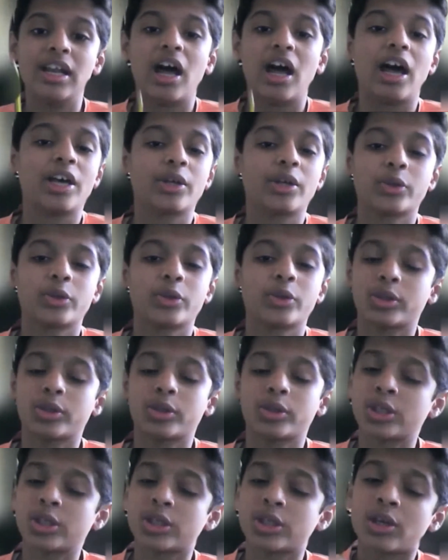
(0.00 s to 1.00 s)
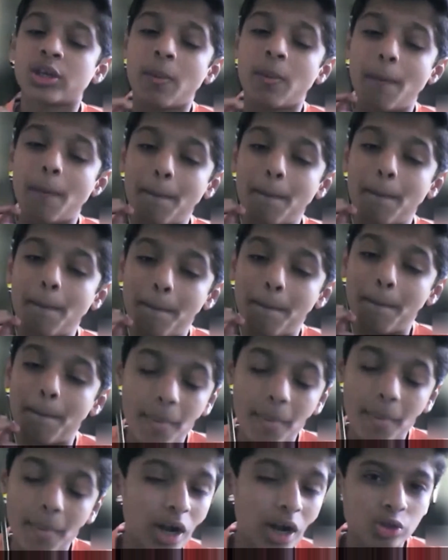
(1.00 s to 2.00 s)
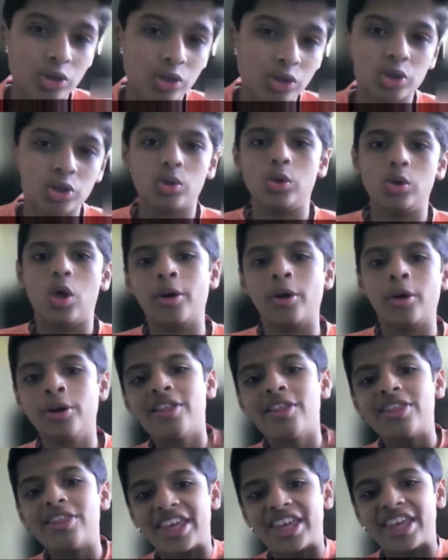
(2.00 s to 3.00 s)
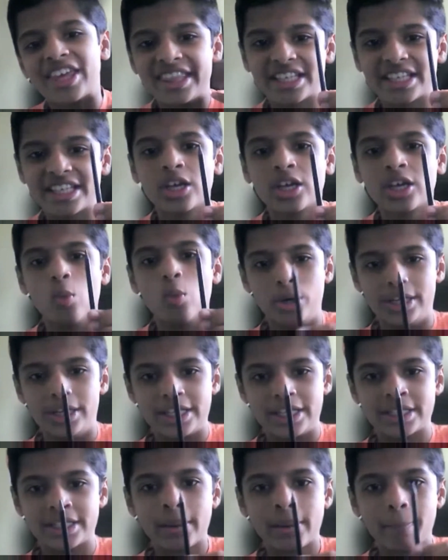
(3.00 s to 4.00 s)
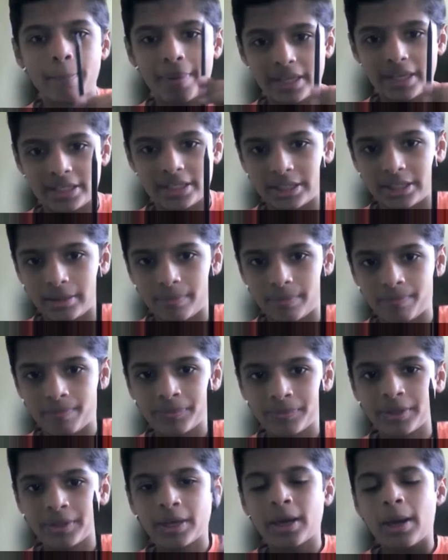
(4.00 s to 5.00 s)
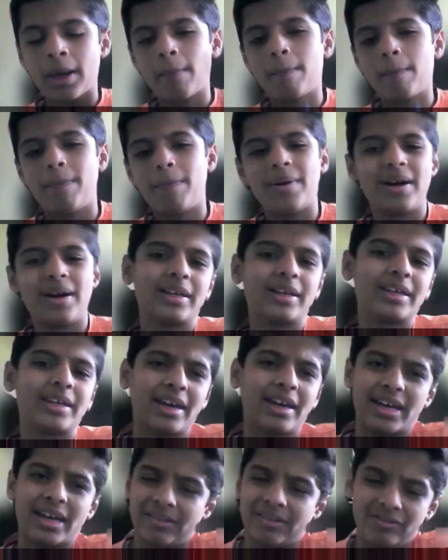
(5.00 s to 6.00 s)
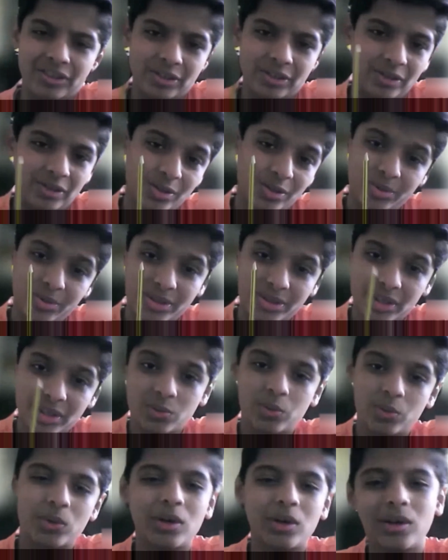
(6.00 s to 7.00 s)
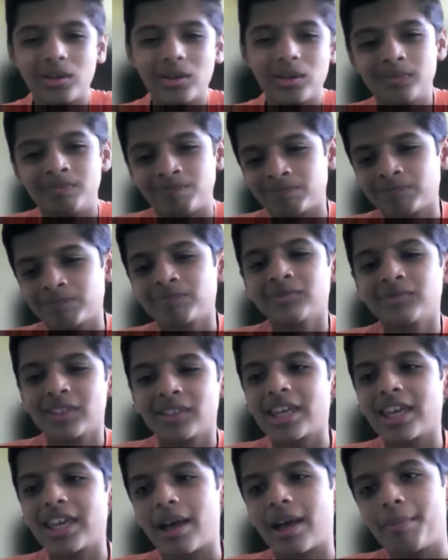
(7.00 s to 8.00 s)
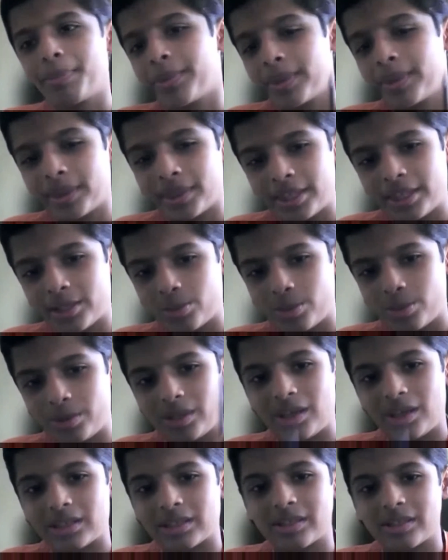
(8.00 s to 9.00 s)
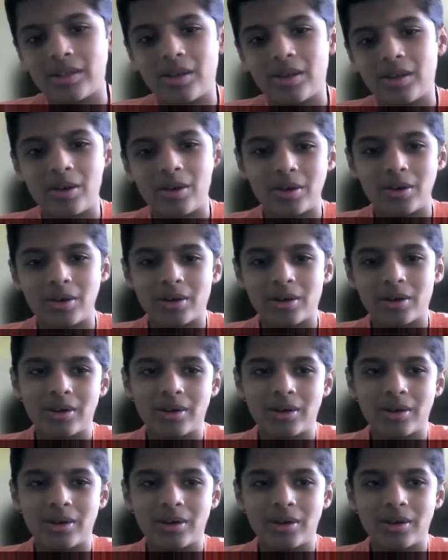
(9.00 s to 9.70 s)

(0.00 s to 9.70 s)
lasts much longer than this woodless pencil. But yeah, if you lose this one, yeah, this would last longer.